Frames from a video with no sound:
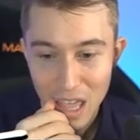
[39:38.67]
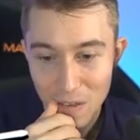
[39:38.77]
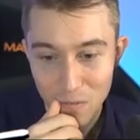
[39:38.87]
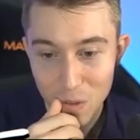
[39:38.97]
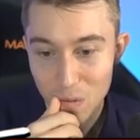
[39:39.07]

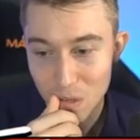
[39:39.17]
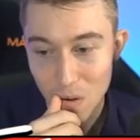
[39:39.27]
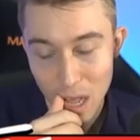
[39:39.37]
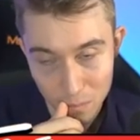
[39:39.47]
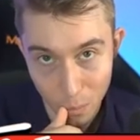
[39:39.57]
if you
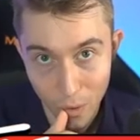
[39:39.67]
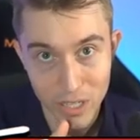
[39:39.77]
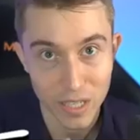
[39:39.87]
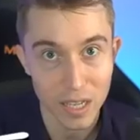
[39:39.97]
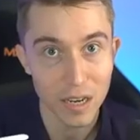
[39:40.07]
don't have
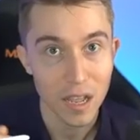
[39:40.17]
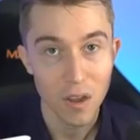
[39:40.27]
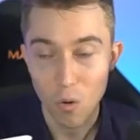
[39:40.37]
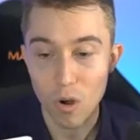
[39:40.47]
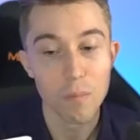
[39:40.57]
poison
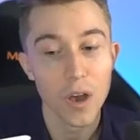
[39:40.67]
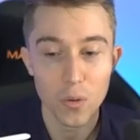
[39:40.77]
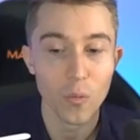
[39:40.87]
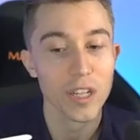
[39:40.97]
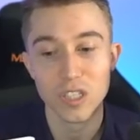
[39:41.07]
or
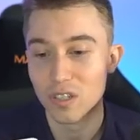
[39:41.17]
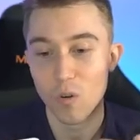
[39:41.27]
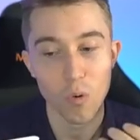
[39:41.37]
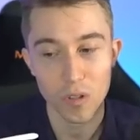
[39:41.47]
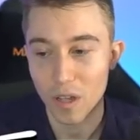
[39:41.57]
Mother
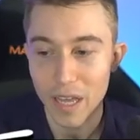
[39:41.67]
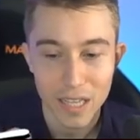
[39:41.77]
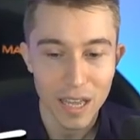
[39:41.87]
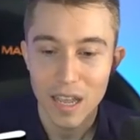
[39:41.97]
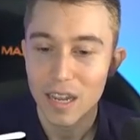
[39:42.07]
Witch or
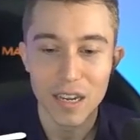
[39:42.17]
like,